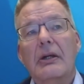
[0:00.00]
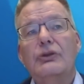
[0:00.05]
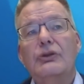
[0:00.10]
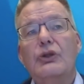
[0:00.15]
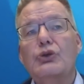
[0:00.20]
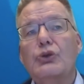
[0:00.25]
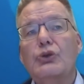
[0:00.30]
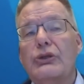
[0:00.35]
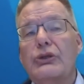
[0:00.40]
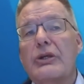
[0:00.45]
The
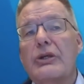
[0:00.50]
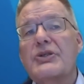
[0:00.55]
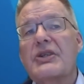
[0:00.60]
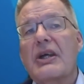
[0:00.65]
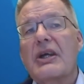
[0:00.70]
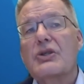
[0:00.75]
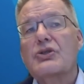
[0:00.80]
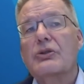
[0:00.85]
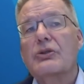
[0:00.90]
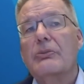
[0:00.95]
two-dose
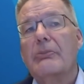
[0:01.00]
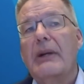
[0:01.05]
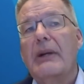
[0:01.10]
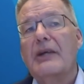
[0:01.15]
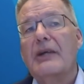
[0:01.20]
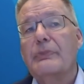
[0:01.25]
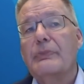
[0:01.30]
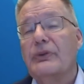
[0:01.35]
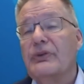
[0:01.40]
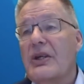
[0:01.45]
schedule
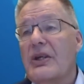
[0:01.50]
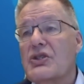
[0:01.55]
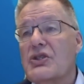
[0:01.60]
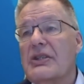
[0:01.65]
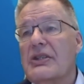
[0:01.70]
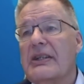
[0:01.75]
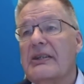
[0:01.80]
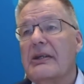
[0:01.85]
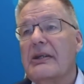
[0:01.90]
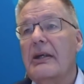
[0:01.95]
might
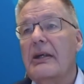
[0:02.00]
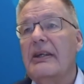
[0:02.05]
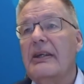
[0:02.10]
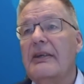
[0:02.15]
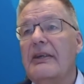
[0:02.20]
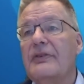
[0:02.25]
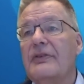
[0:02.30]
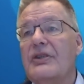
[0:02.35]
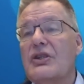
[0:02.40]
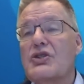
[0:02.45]
potentially
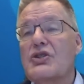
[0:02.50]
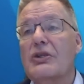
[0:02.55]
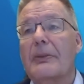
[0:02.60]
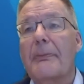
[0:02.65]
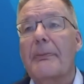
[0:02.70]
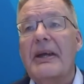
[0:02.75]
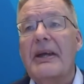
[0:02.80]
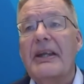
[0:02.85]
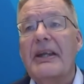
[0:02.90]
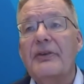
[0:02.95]
give
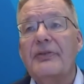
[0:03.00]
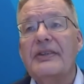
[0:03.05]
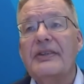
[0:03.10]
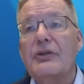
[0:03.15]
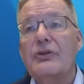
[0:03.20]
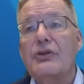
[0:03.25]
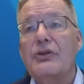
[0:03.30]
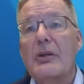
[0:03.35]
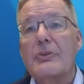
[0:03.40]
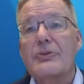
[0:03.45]
additional benefit
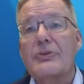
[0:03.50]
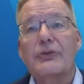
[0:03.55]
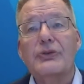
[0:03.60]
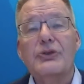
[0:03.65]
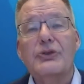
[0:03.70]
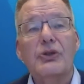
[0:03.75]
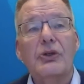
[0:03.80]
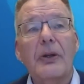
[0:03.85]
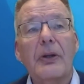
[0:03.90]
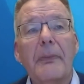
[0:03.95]
in terms of
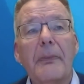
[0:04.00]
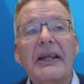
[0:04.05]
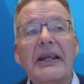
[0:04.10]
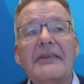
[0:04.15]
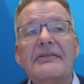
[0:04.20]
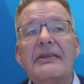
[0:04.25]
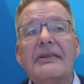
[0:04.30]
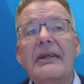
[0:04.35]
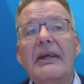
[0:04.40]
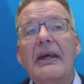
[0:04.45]

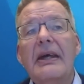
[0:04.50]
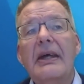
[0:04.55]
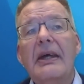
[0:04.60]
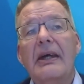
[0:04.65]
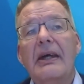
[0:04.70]
durability,